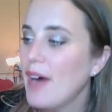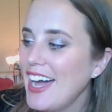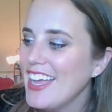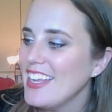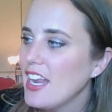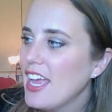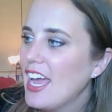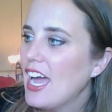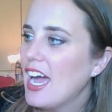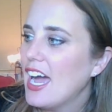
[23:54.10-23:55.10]
but
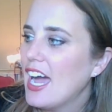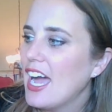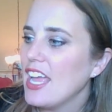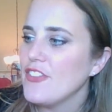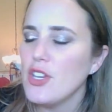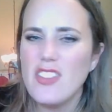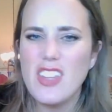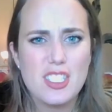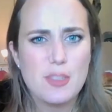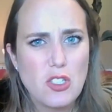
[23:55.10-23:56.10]
if you have
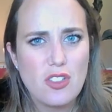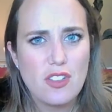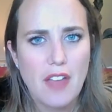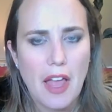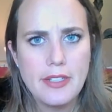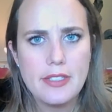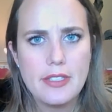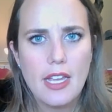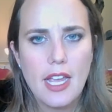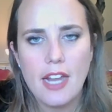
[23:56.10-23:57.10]
like a special event
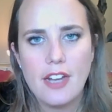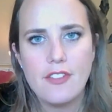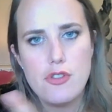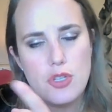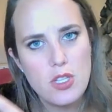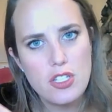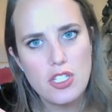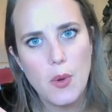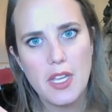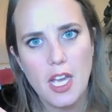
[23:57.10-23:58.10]
and if you do this
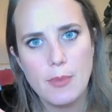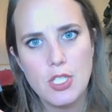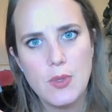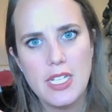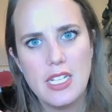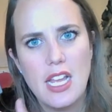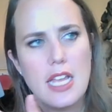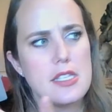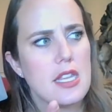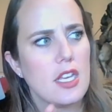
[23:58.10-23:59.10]
going up to it,
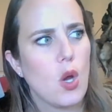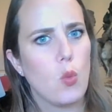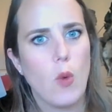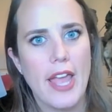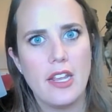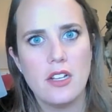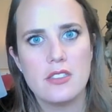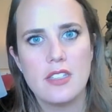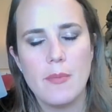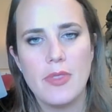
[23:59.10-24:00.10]
see like a wedding or
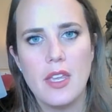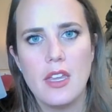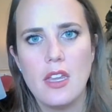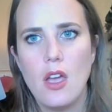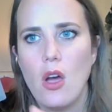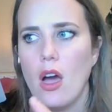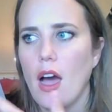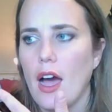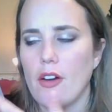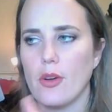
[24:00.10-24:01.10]
something,
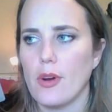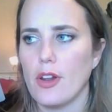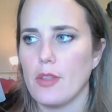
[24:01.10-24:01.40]
I don't know what